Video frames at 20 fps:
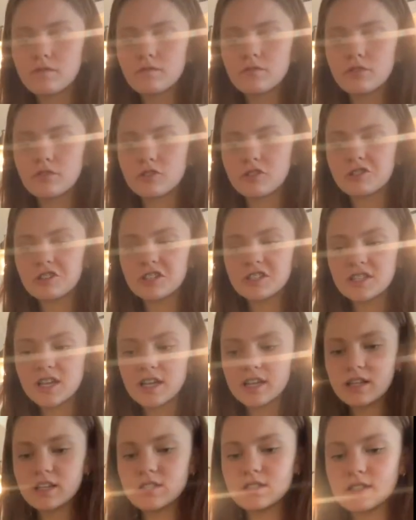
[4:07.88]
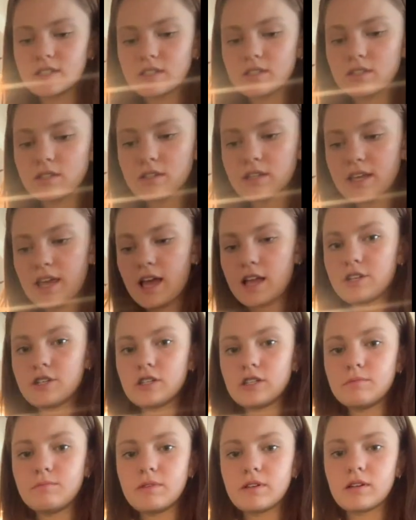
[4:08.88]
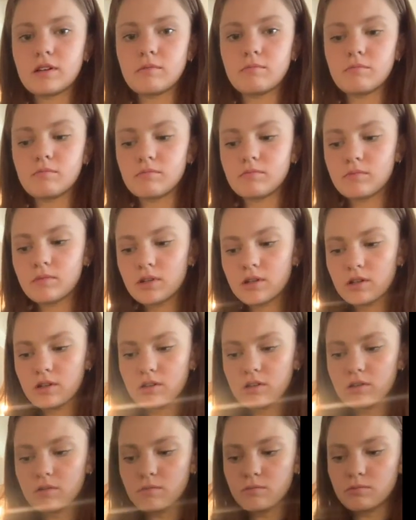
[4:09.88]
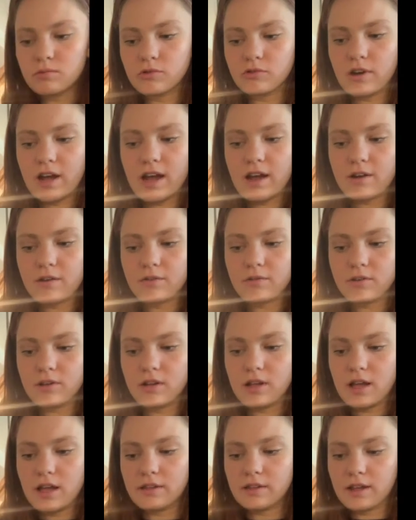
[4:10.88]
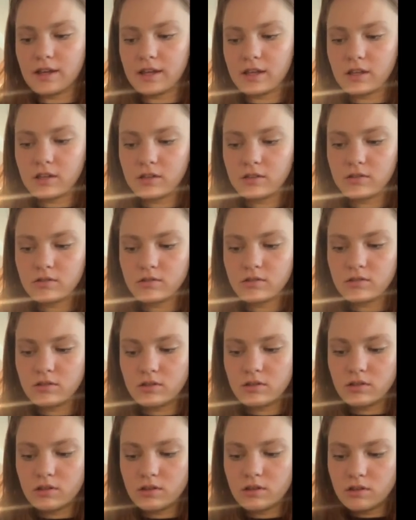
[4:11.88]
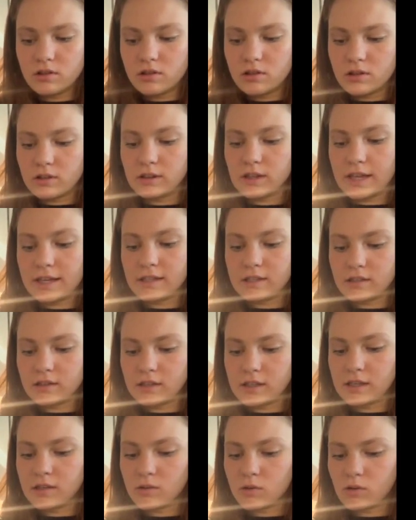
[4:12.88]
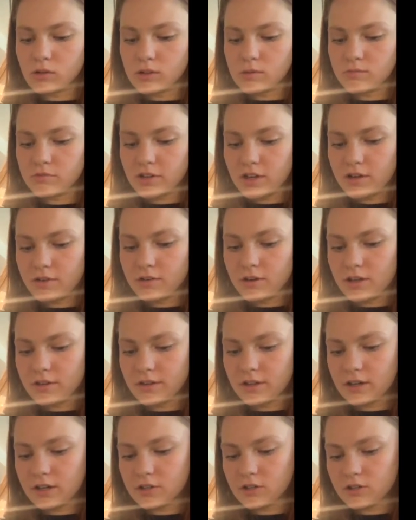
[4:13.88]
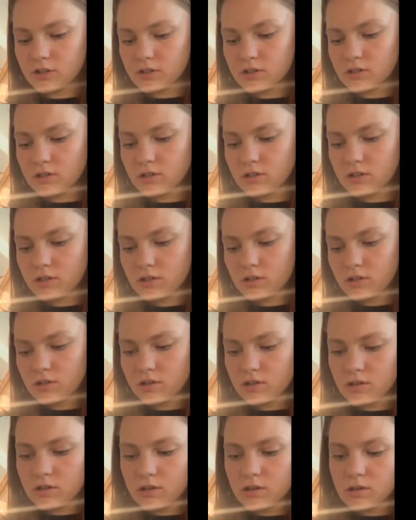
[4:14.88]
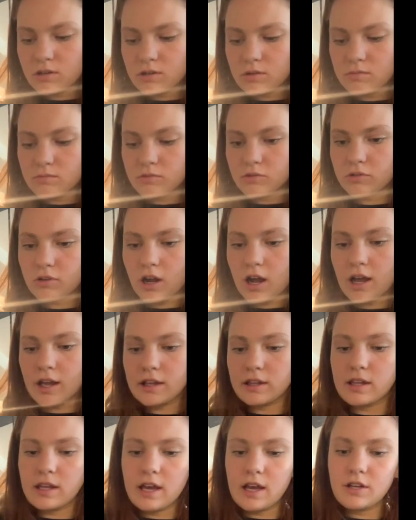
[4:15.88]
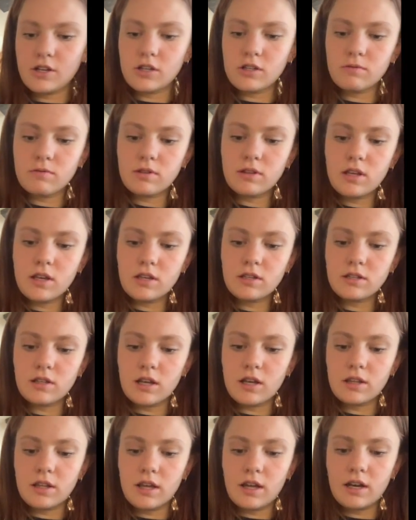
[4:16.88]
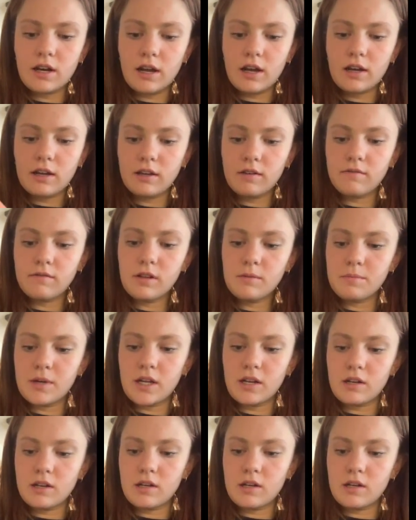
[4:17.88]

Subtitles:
30 seconds until the edges become brown and like lightly golden brown, and then I just fry the edges with this, and then I flip it.